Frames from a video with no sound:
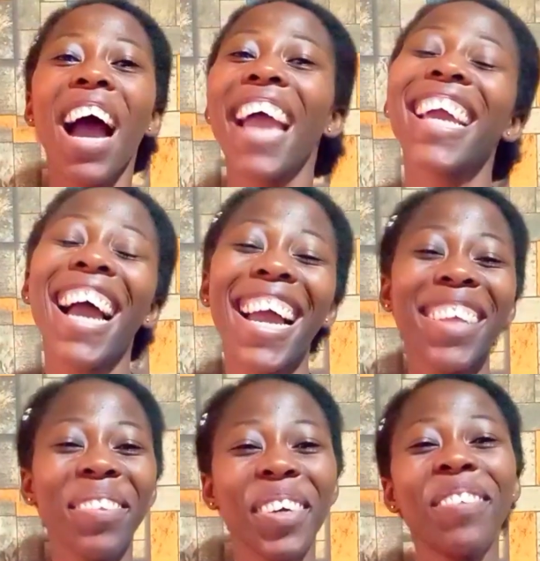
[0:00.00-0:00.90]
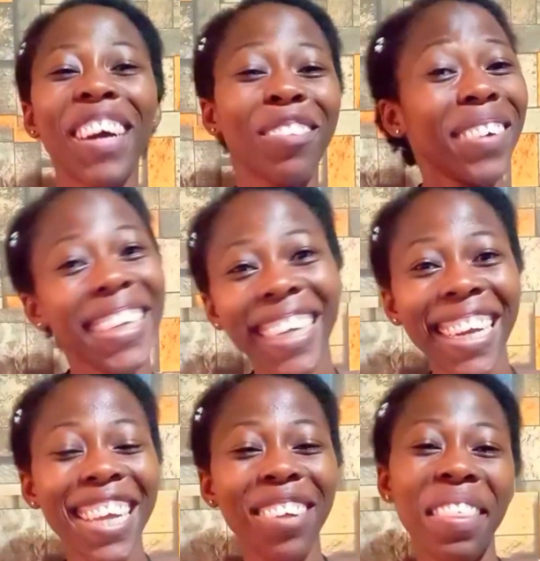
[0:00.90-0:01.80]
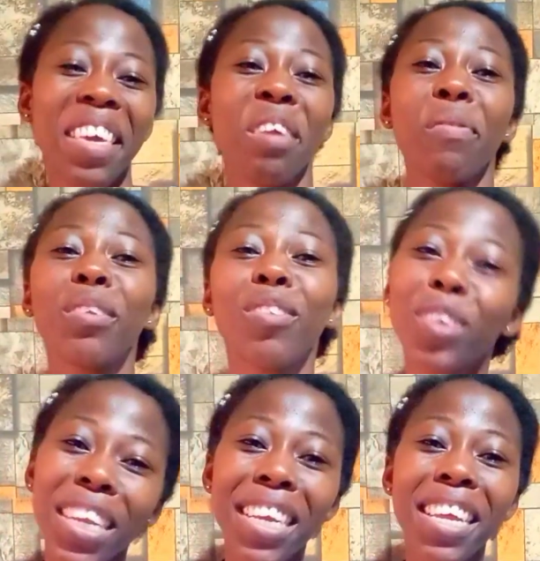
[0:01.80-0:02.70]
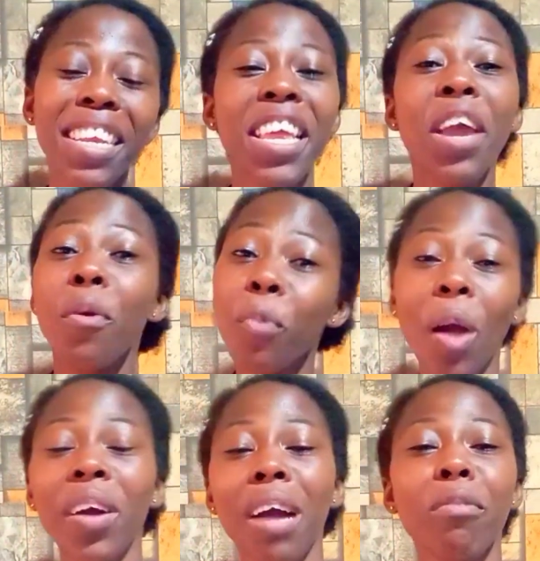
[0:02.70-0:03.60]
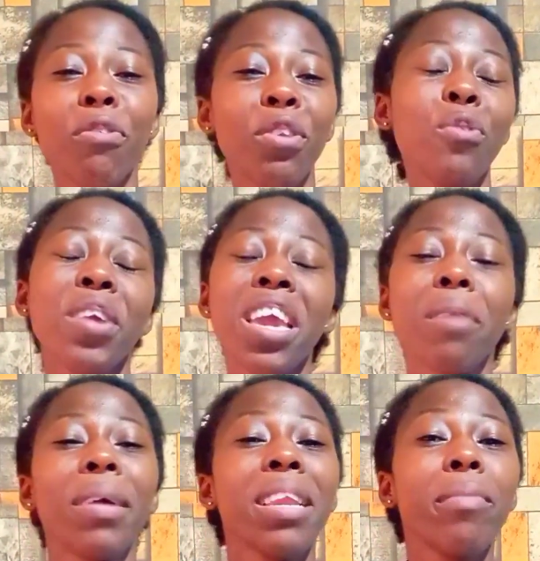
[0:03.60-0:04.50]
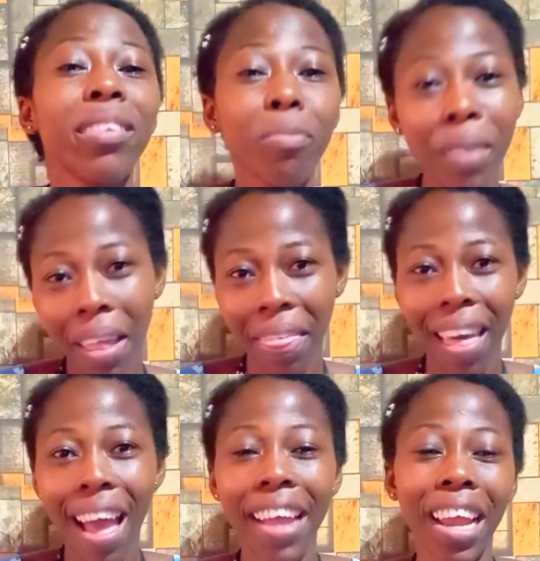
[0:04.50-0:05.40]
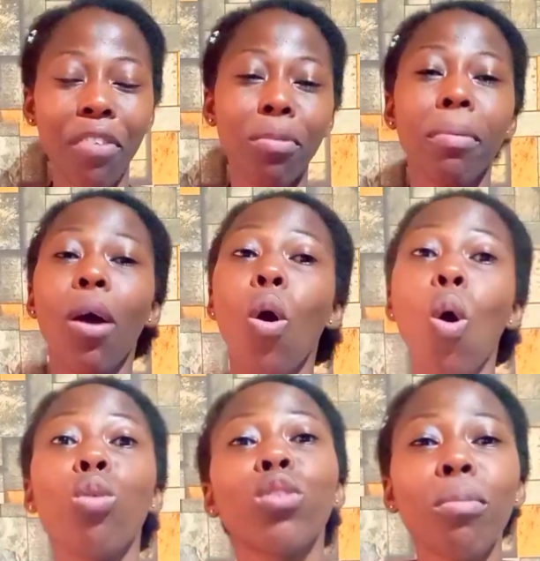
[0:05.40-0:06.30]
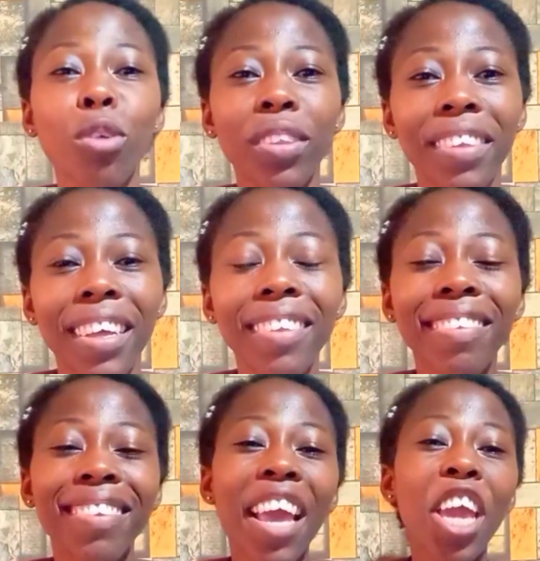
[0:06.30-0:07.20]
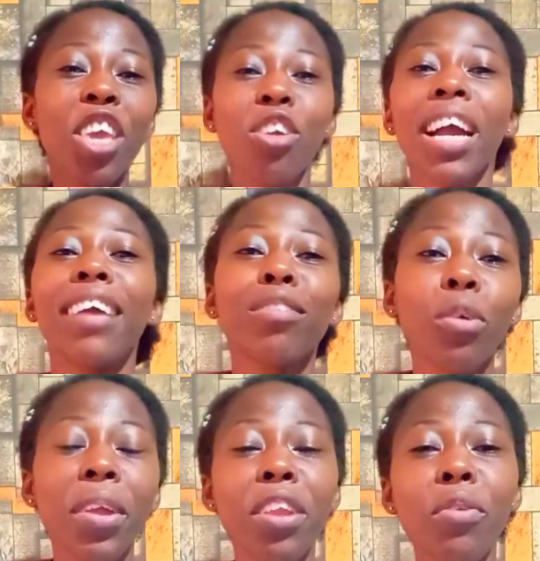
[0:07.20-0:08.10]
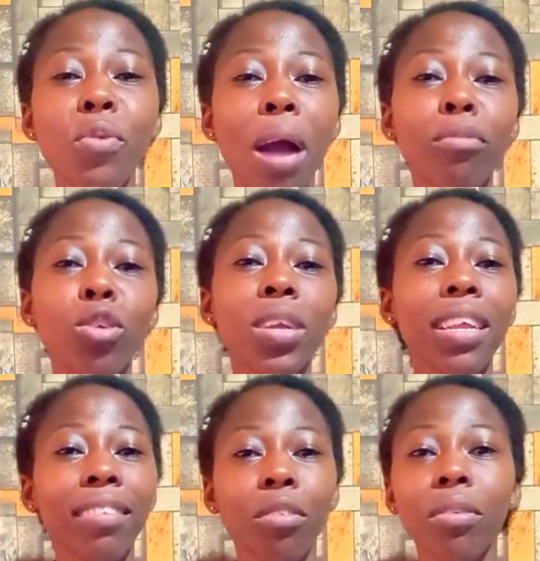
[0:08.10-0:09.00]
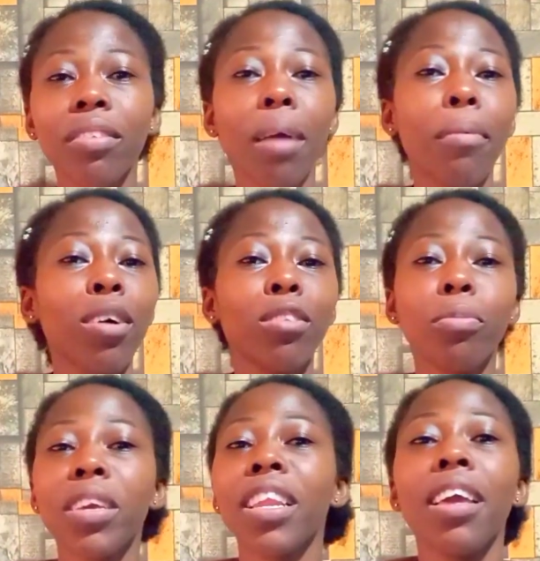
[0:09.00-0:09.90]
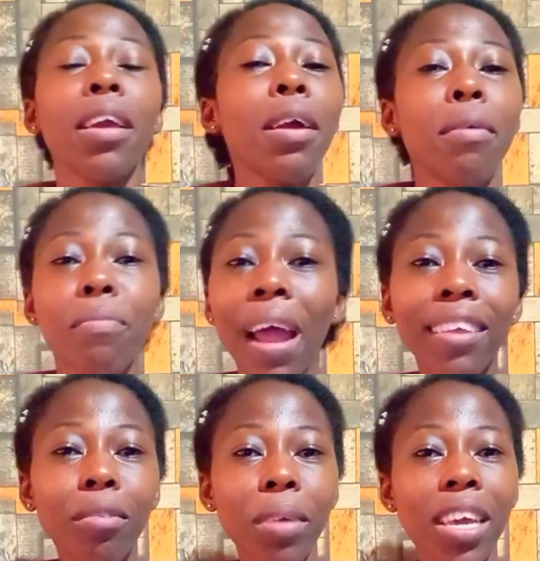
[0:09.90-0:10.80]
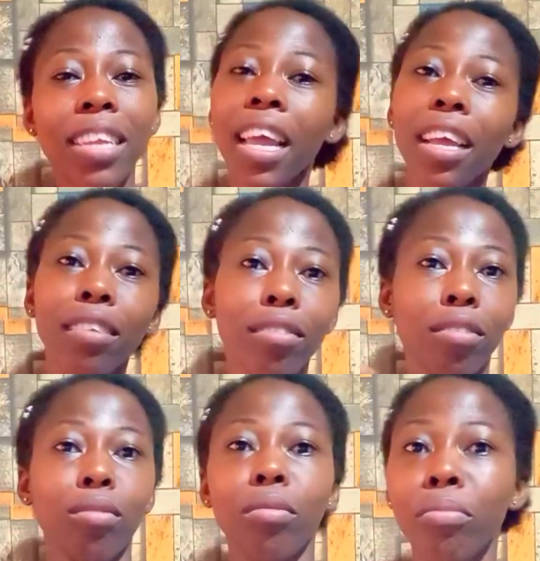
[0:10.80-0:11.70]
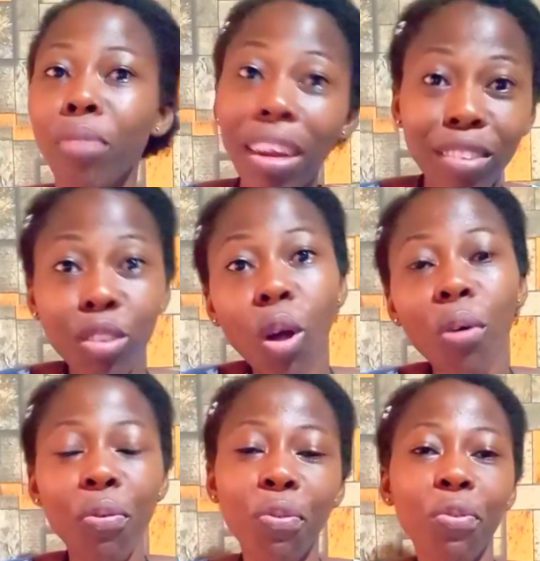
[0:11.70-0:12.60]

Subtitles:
Hi guys, welcome back to my channel. Thank you for tuning in. Welcome if you're new here. My name is Bertha and I film about wholesome content. You guys already know I'm doing a series about being a bridesmaid and bride stuff.